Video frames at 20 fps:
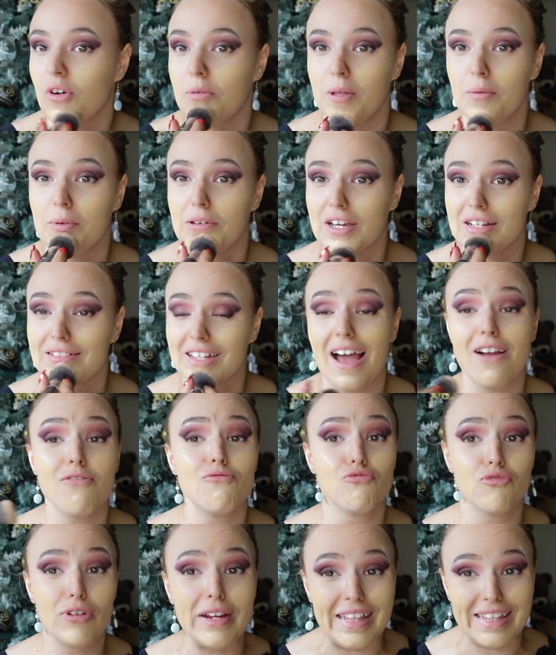for me because I
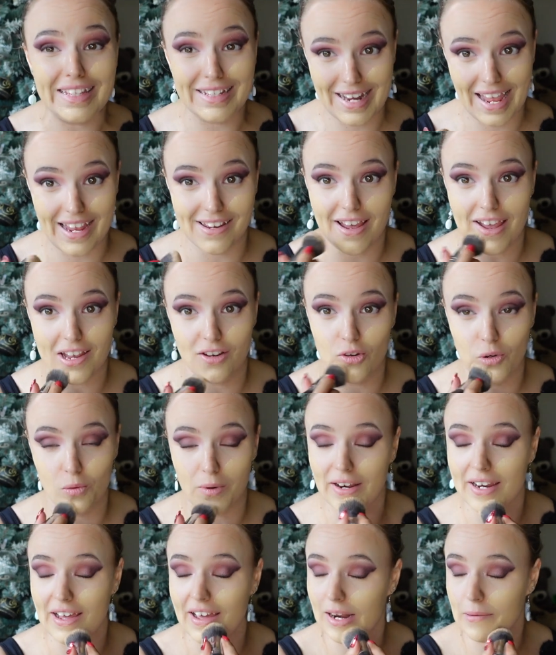really need a new
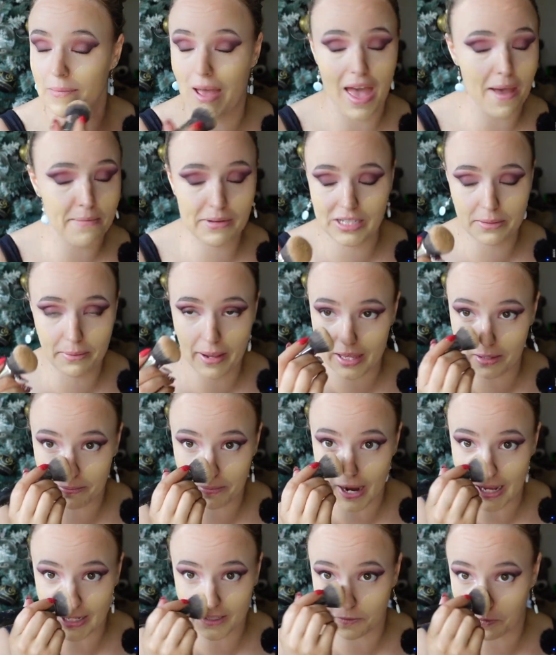one and I'm happy to pay the
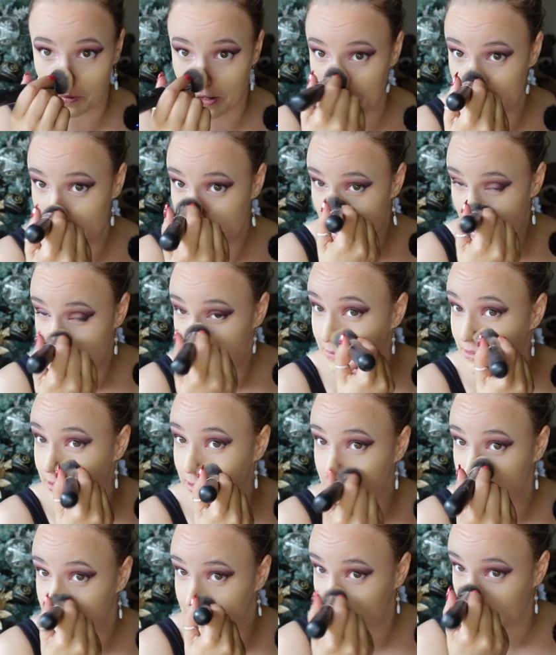price for it. It was
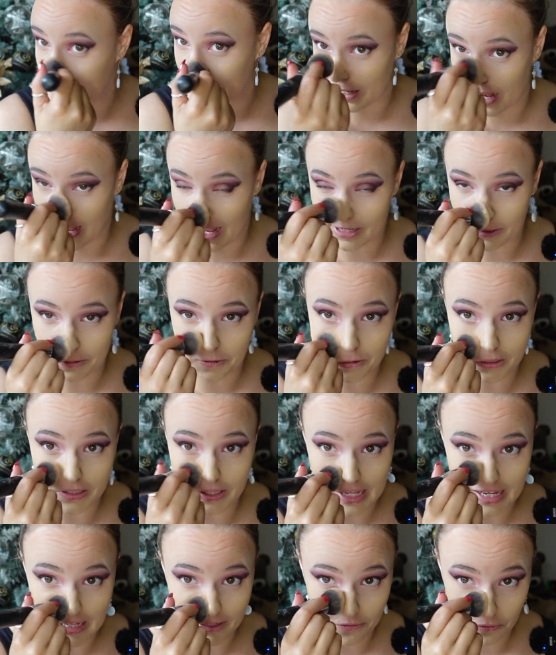just that I used
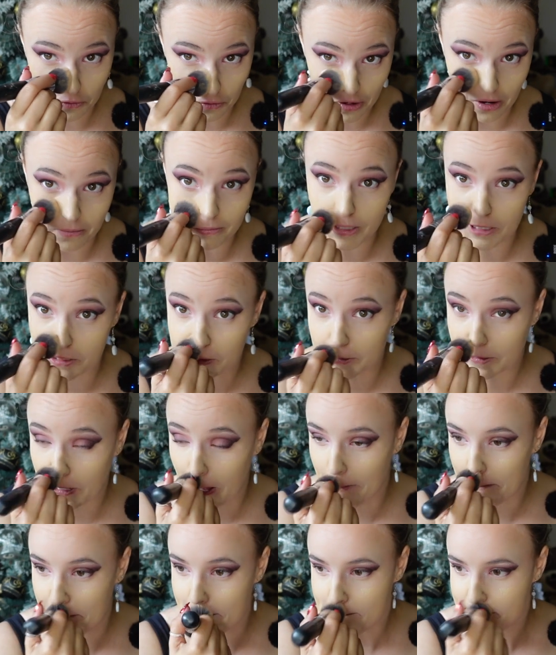these for competition
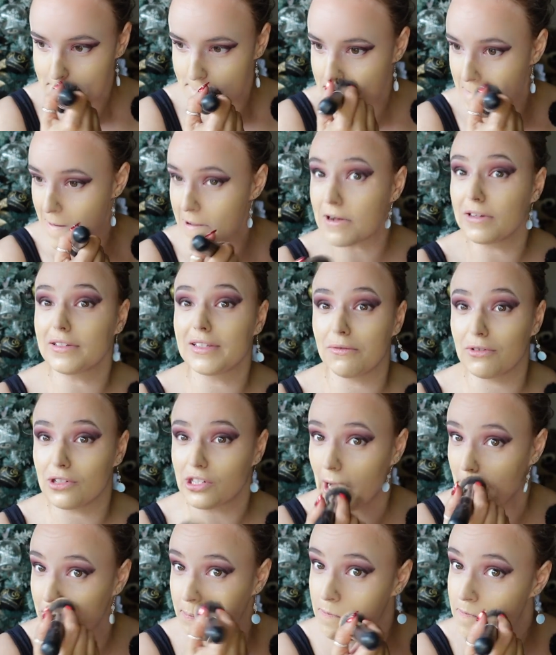time because they were
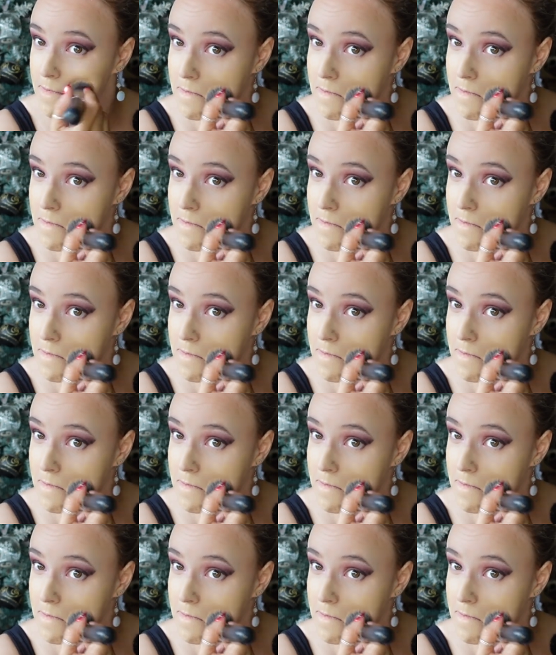cheap.